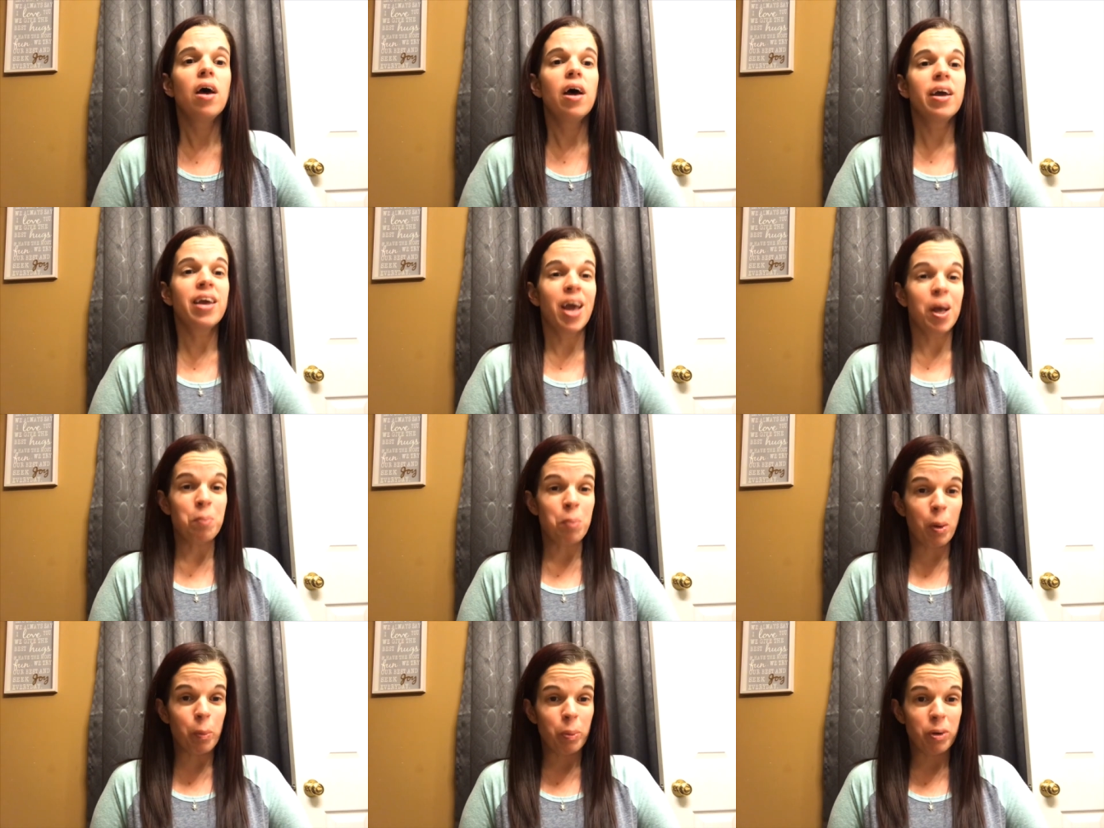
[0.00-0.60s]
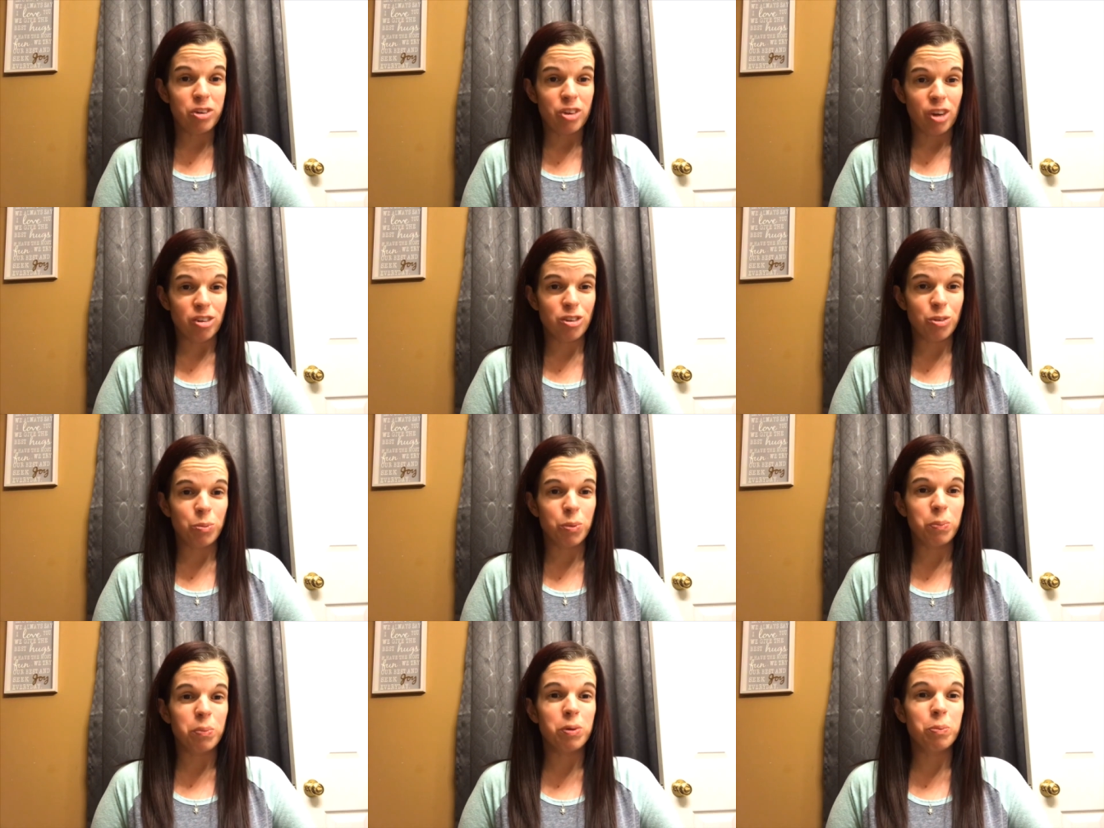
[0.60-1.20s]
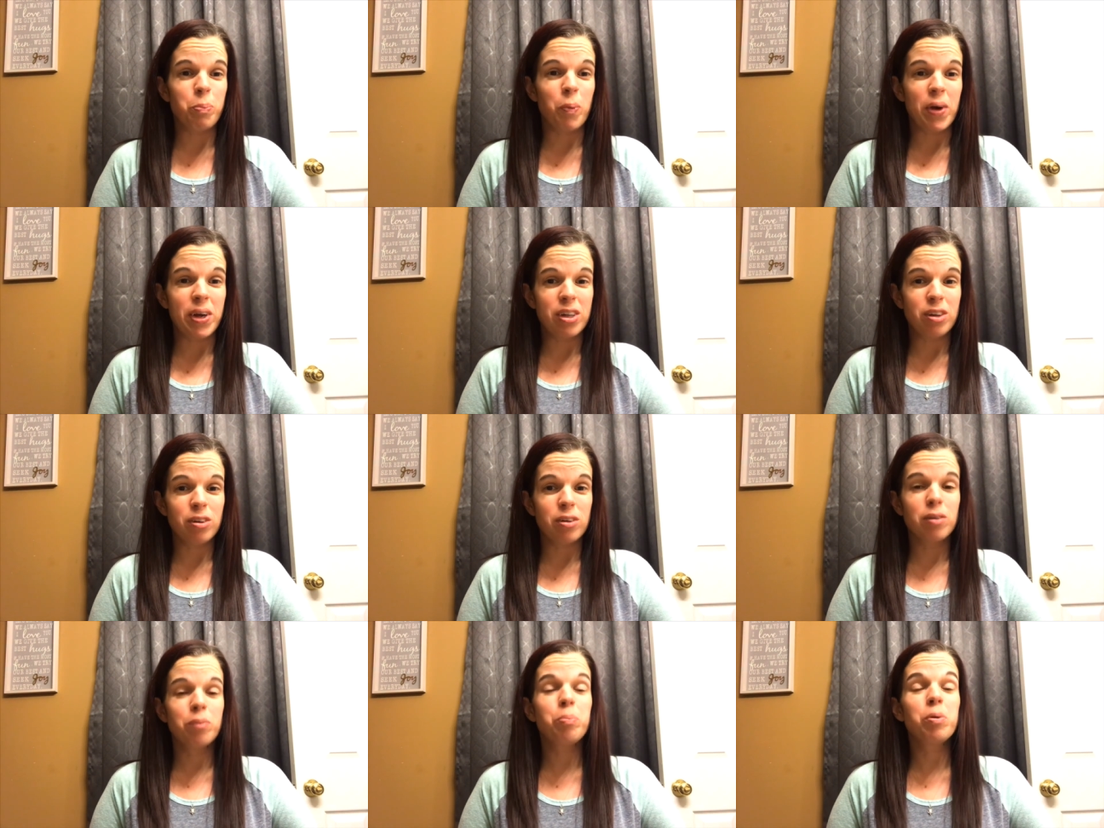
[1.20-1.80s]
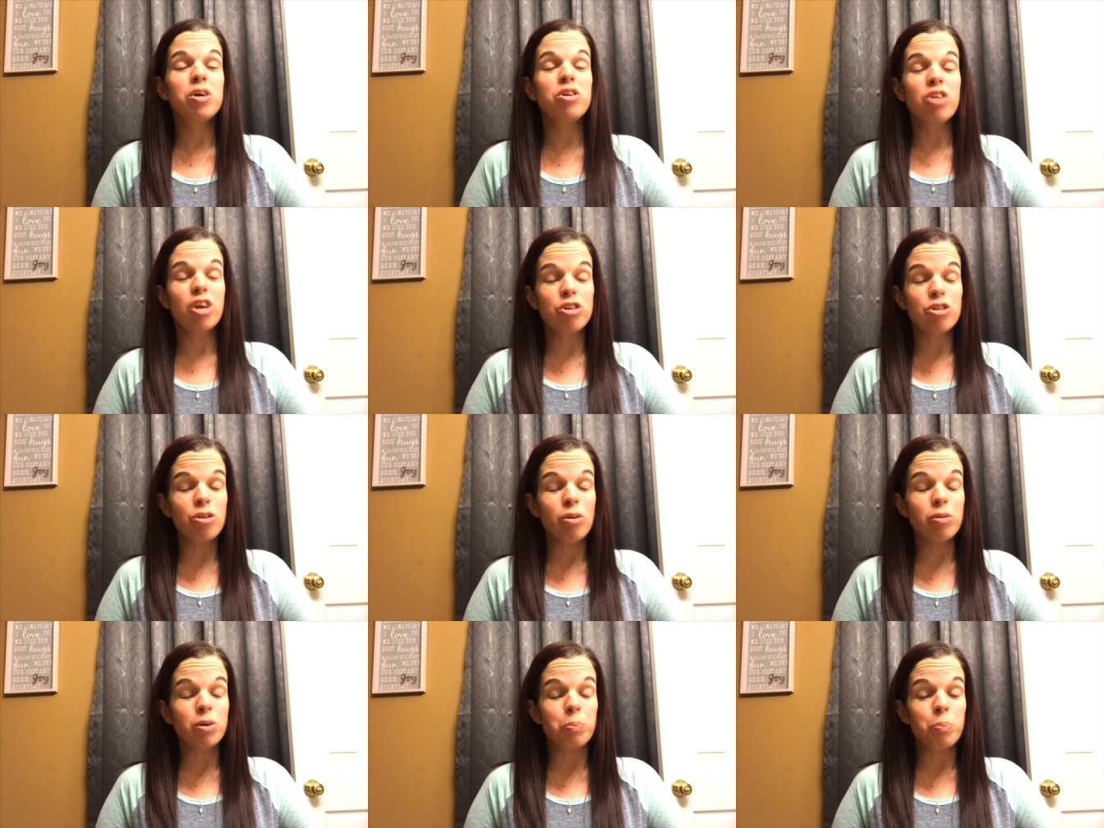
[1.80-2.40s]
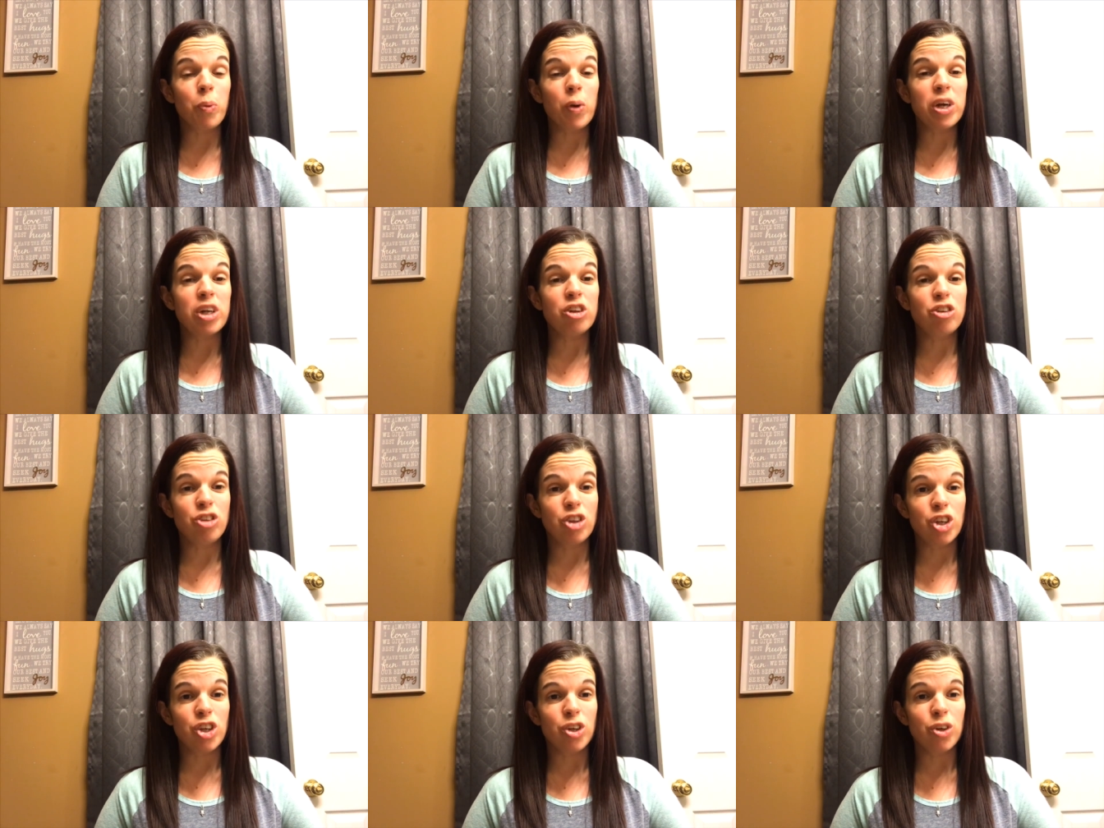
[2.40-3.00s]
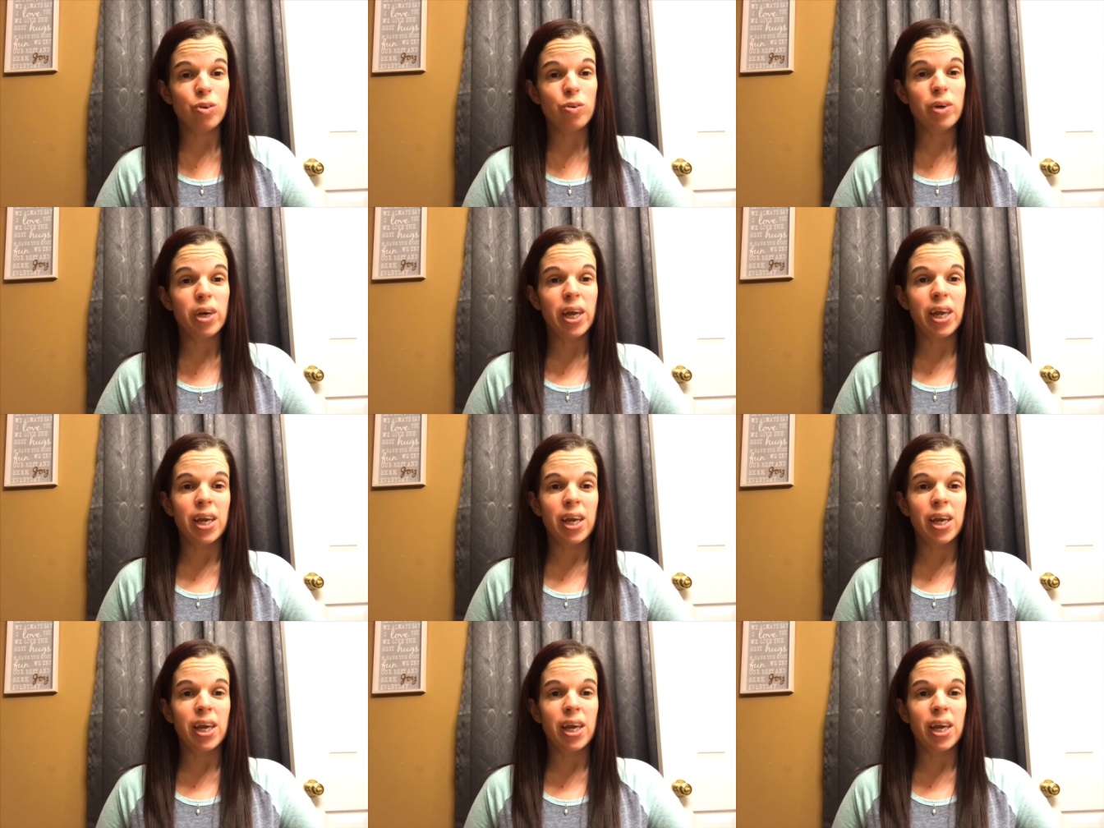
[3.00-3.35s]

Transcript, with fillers: again, my progesterone was point progesterone was zero point two